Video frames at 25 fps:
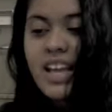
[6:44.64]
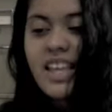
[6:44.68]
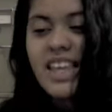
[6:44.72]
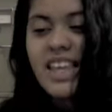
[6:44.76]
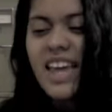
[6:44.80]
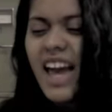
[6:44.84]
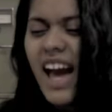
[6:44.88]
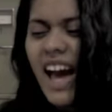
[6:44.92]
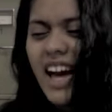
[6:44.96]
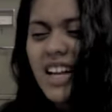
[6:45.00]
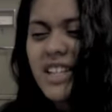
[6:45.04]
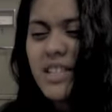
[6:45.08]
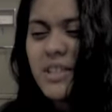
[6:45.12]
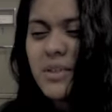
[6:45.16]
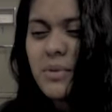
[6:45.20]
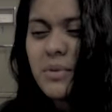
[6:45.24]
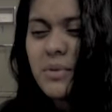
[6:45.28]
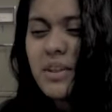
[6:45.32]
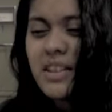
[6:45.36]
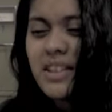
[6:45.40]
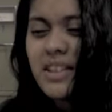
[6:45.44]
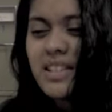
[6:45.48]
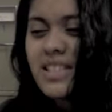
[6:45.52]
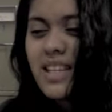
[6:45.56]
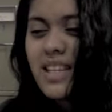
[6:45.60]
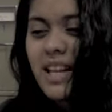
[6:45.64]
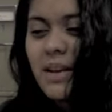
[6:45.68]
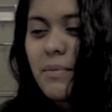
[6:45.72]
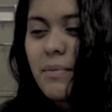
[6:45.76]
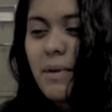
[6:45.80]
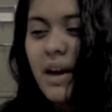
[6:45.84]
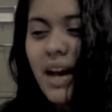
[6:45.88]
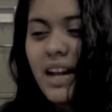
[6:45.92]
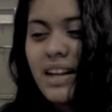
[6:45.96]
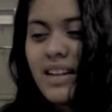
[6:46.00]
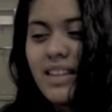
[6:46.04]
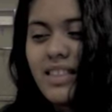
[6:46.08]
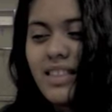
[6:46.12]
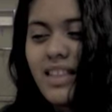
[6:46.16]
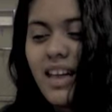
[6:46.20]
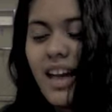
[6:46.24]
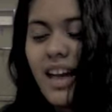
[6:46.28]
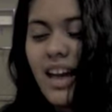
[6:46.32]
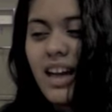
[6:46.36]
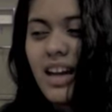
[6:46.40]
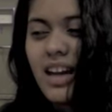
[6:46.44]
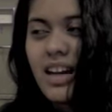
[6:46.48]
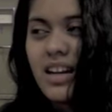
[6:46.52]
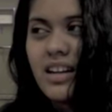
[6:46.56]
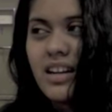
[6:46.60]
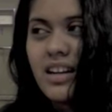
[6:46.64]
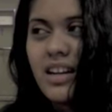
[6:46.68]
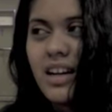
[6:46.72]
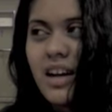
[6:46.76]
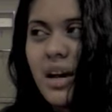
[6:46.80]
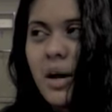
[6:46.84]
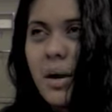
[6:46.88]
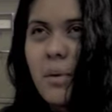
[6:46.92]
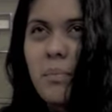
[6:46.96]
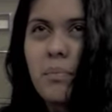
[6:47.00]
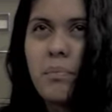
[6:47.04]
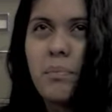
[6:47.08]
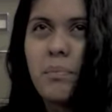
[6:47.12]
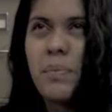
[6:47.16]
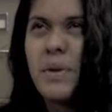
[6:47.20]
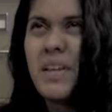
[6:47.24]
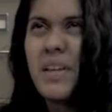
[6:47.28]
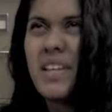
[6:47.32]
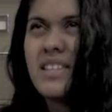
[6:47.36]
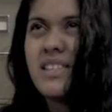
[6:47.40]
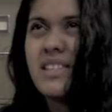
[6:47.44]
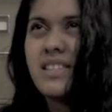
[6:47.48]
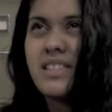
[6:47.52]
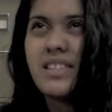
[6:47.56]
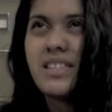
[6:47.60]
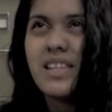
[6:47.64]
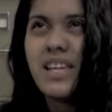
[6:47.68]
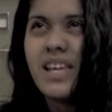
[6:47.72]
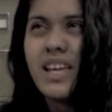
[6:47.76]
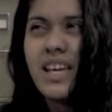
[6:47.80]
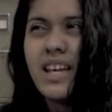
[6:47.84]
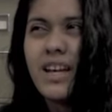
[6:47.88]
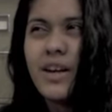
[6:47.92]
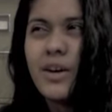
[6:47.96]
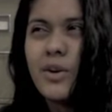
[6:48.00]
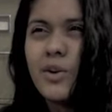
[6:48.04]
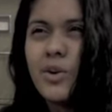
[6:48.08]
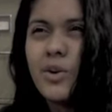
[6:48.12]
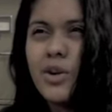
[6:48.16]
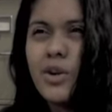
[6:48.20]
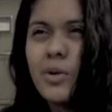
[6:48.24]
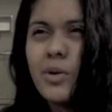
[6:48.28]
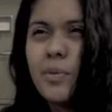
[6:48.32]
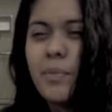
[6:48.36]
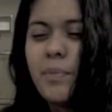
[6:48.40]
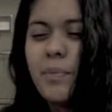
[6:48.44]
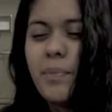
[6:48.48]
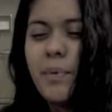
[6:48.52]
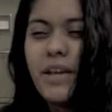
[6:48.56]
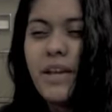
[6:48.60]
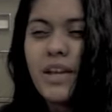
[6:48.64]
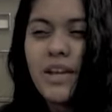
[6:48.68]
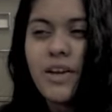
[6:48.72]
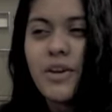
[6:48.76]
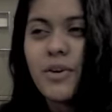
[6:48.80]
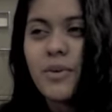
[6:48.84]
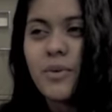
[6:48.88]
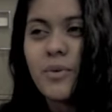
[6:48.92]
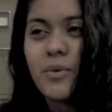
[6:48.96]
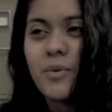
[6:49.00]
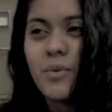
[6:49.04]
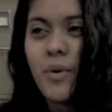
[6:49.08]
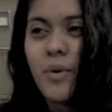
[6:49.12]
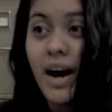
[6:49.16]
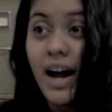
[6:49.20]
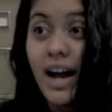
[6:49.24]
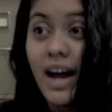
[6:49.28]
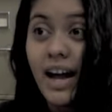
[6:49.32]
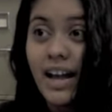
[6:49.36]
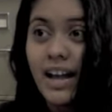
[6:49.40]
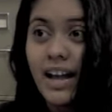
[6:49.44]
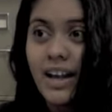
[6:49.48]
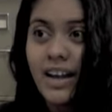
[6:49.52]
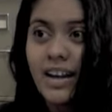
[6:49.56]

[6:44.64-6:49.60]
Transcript: Yeah, doing the same kind of thing in B C or B U. Why?